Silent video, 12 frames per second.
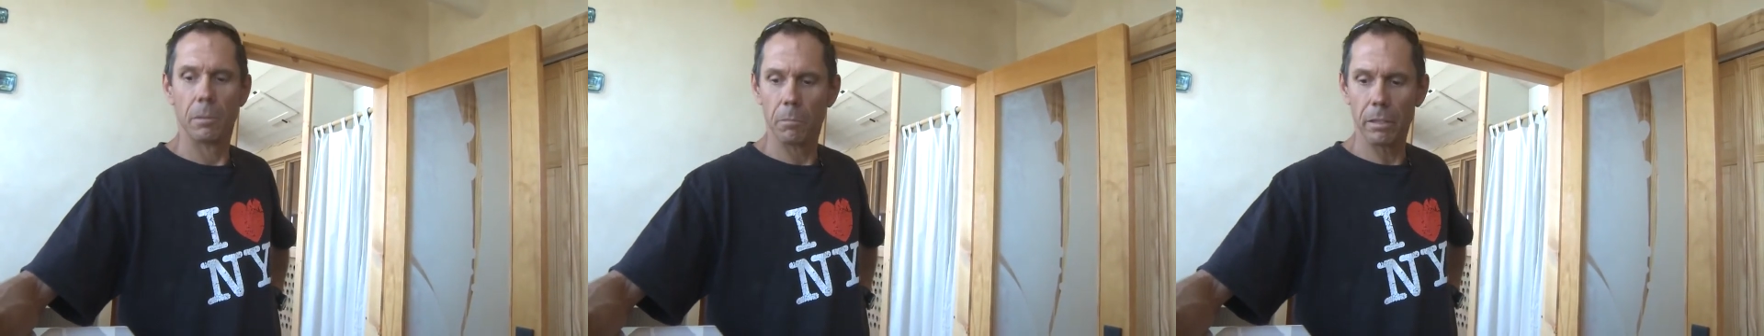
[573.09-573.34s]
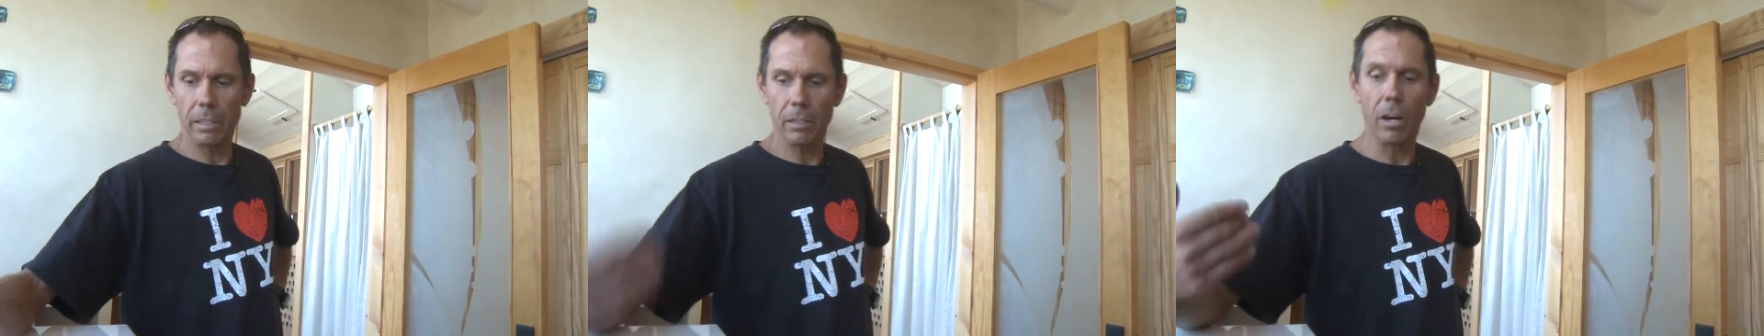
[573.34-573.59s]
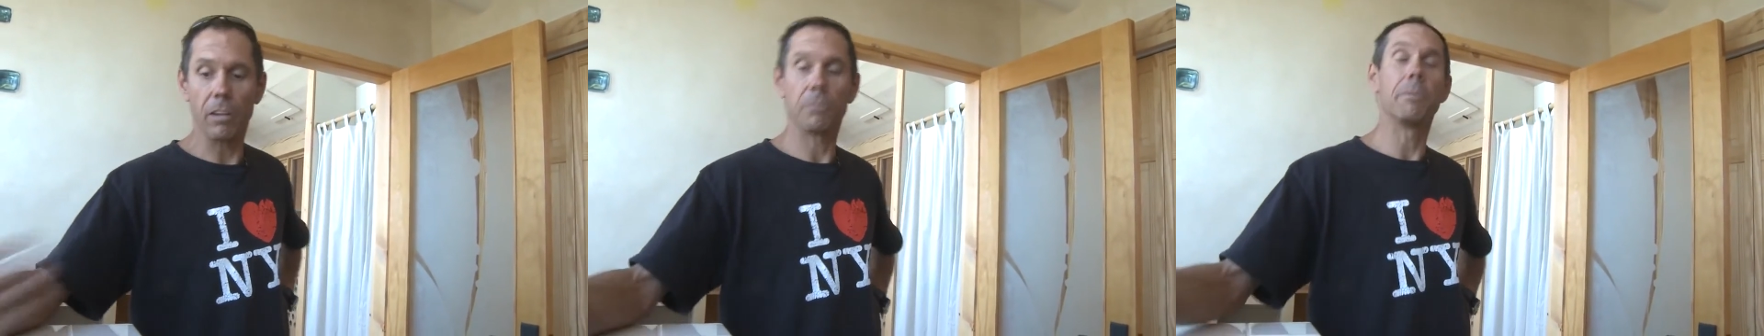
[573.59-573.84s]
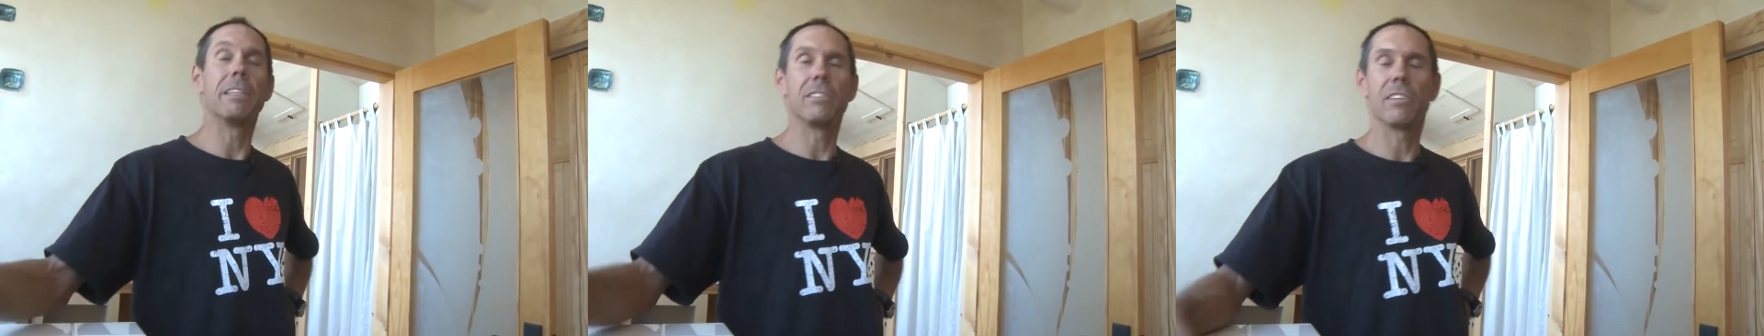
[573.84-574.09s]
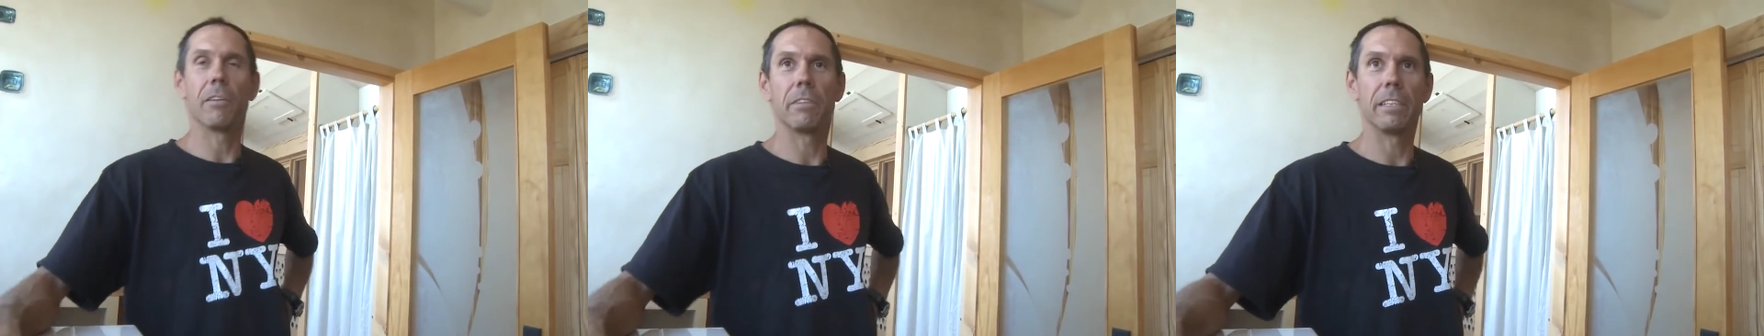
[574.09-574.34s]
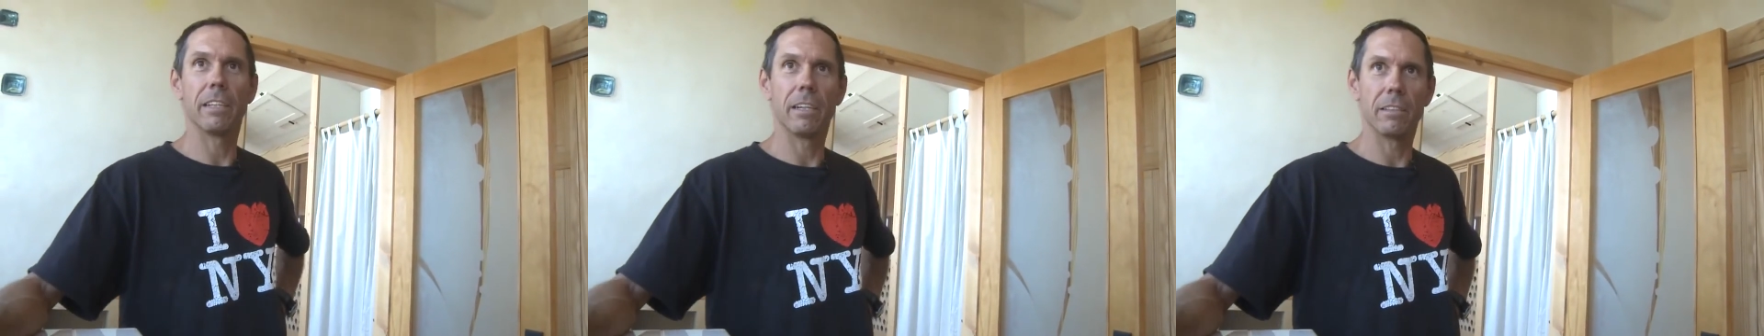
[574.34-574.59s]
but it cost me
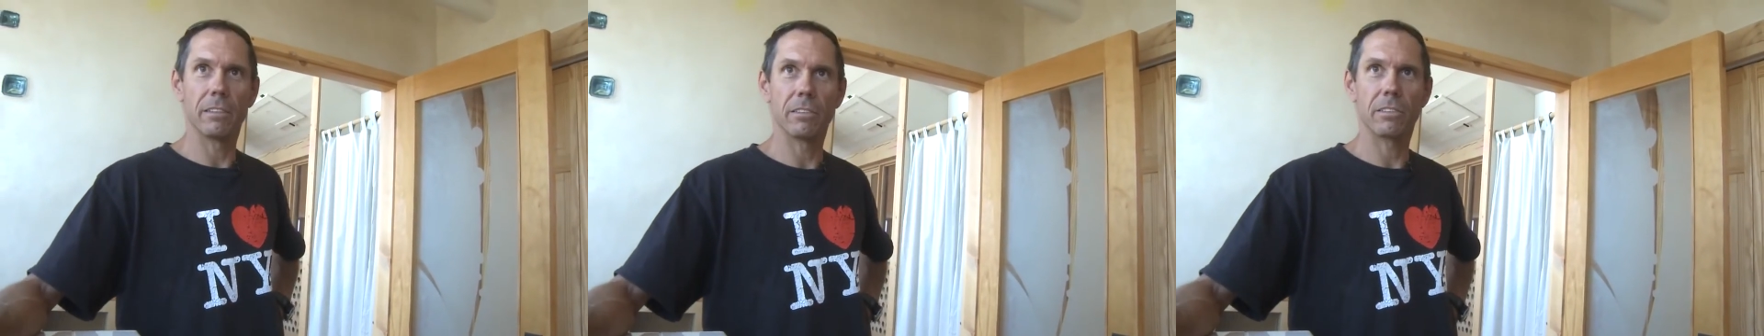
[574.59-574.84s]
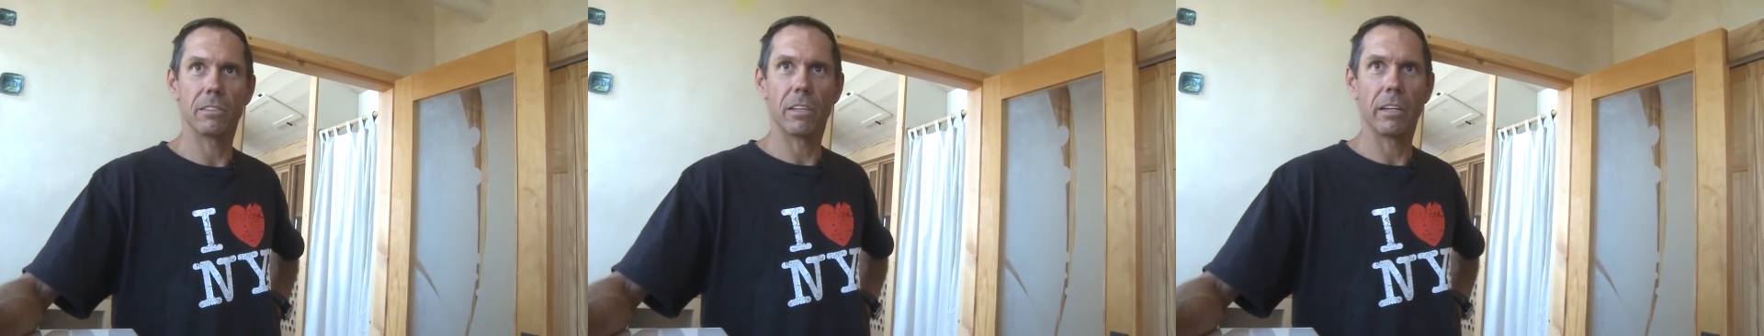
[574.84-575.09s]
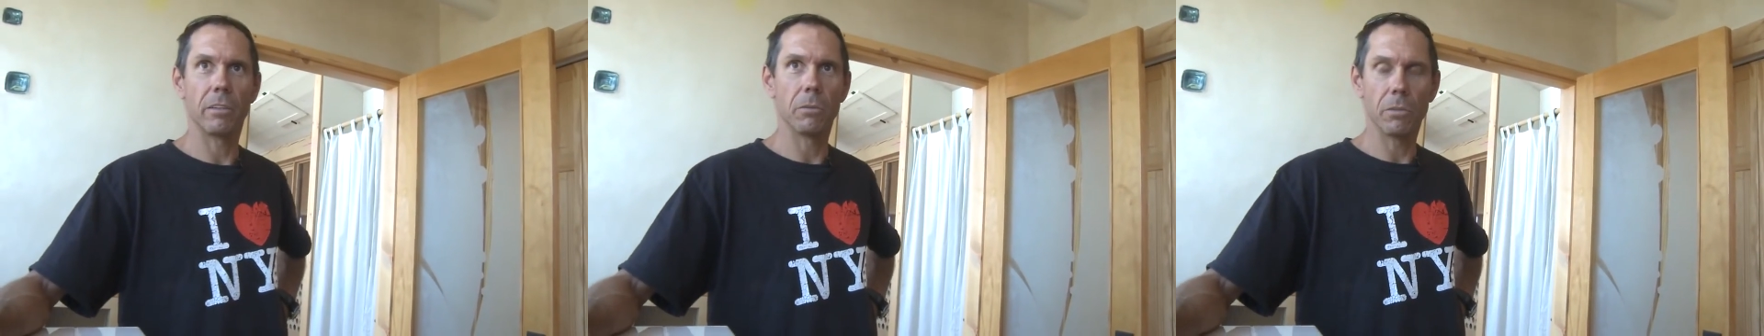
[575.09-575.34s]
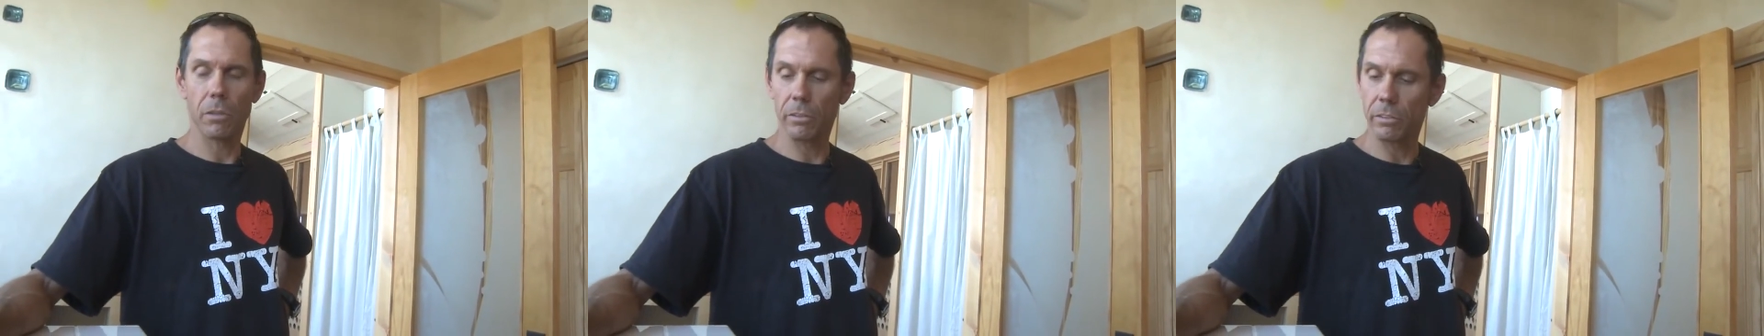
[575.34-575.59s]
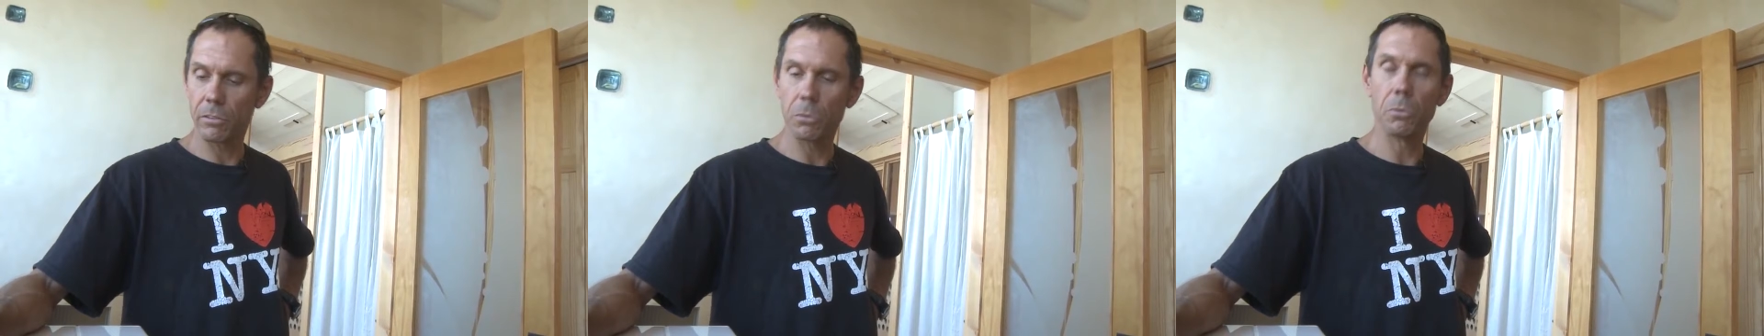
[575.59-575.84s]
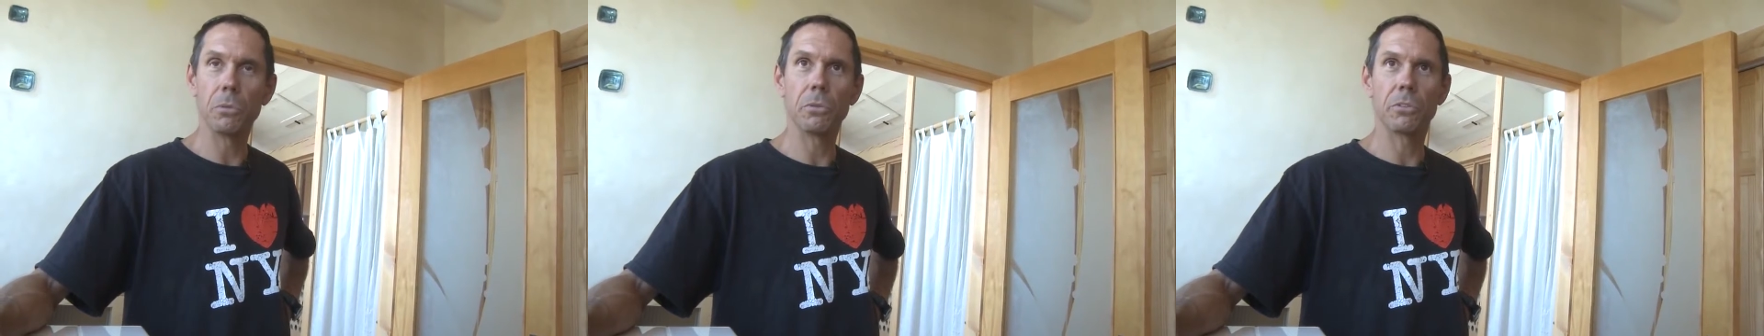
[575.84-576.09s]
$70 because I own all the
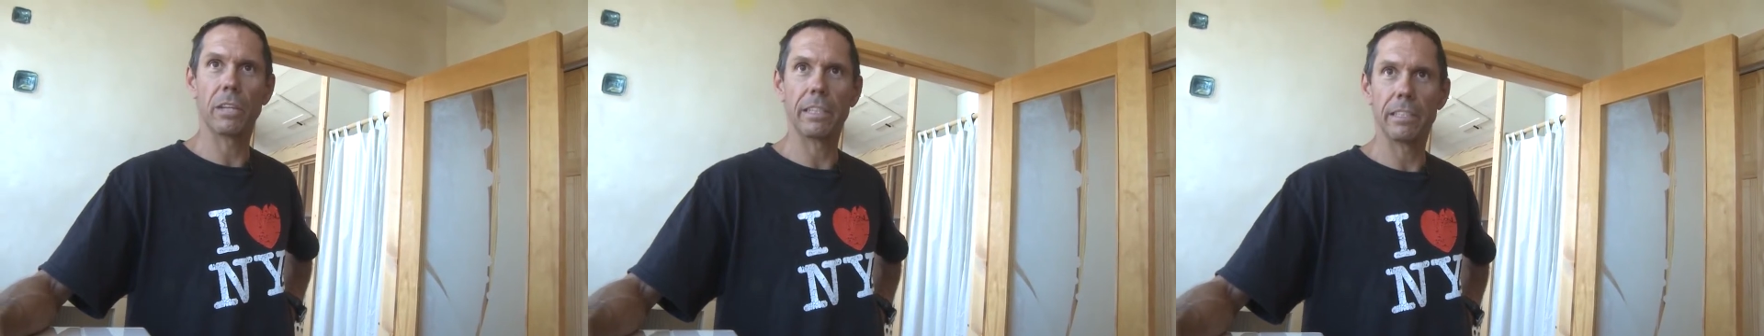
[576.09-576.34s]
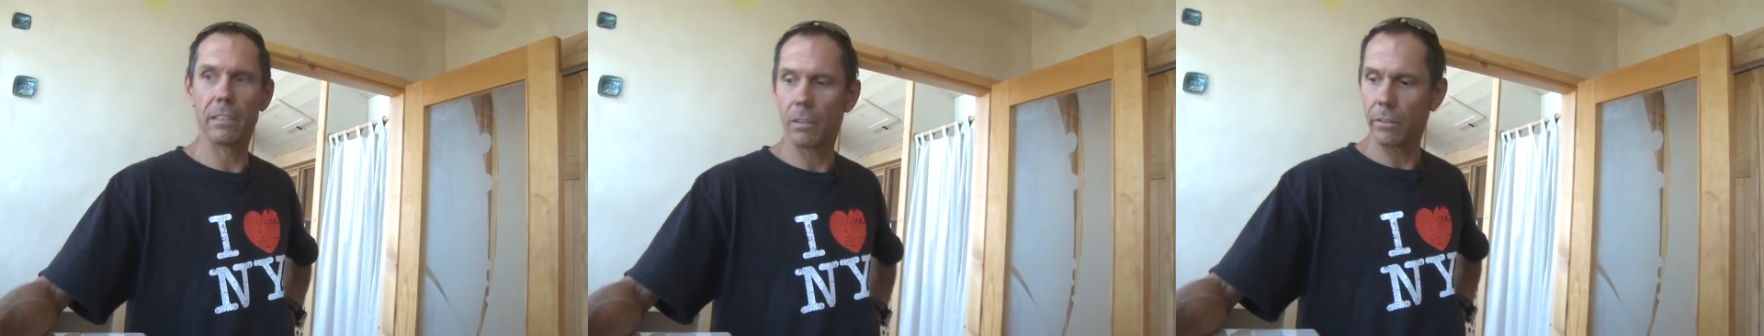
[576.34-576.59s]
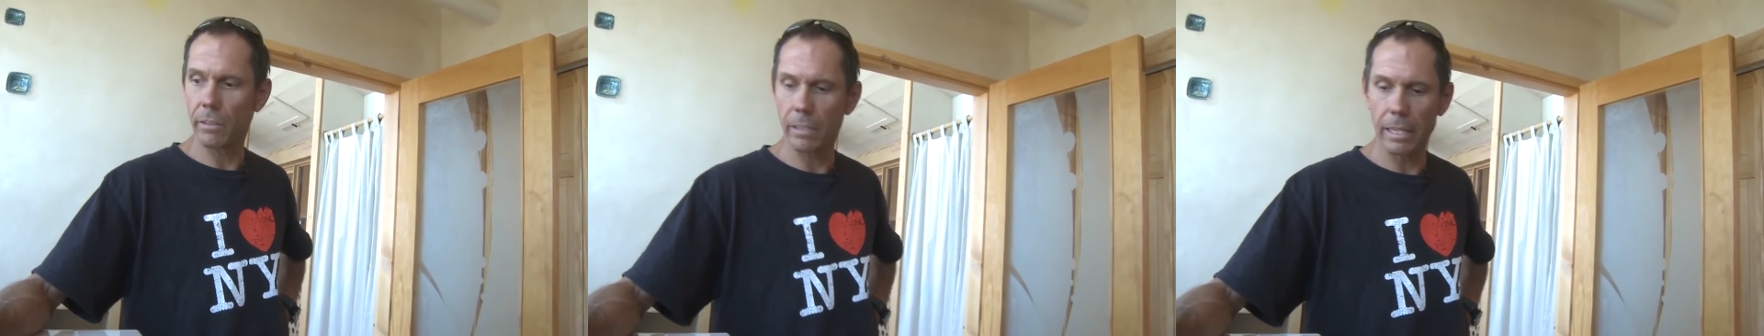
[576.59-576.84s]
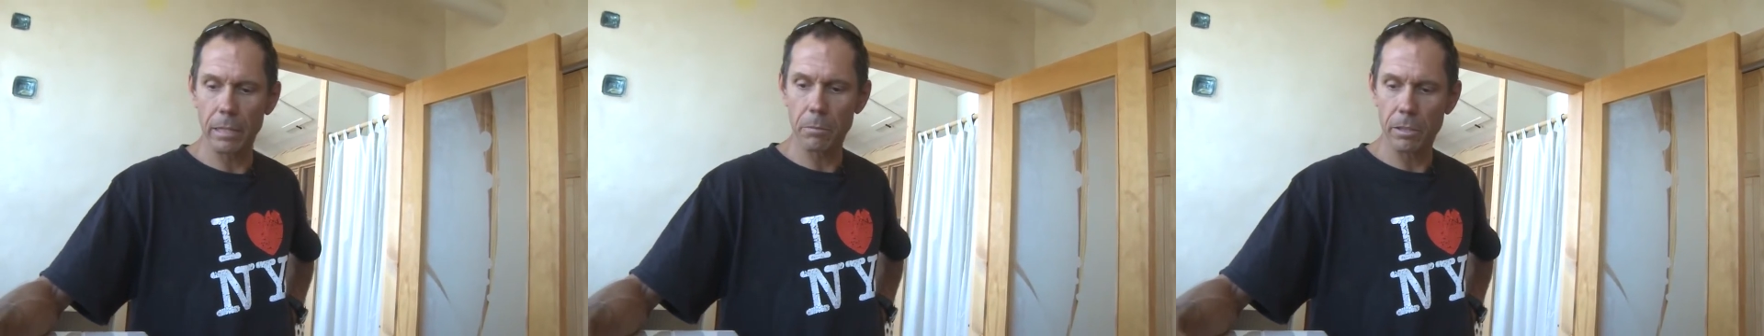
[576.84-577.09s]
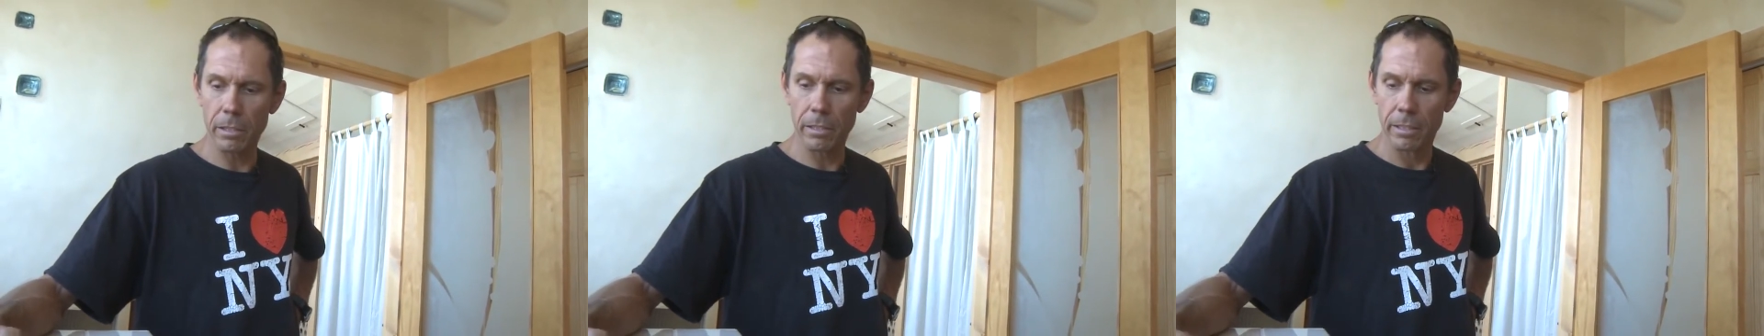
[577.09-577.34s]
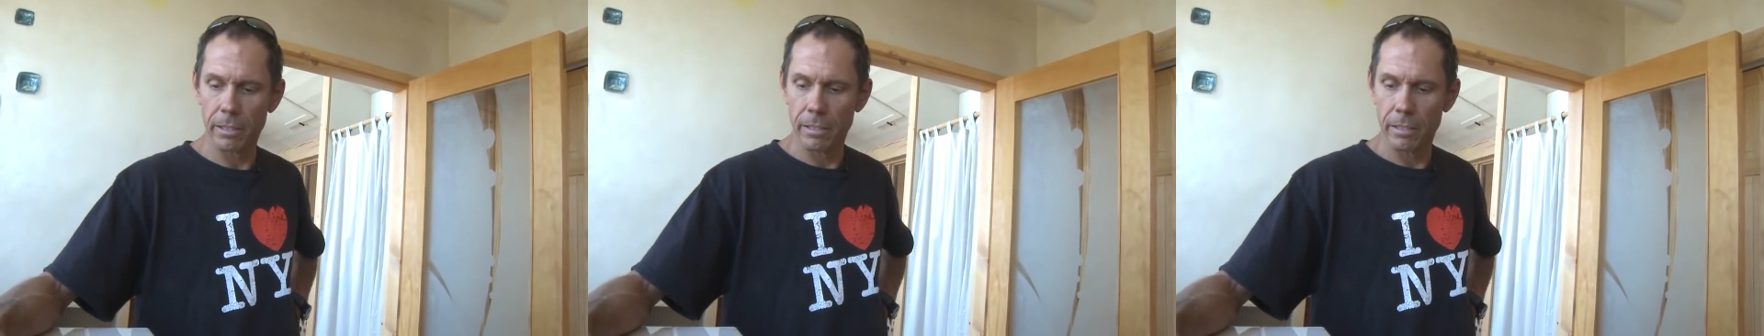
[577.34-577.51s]
tools. I did all the labor.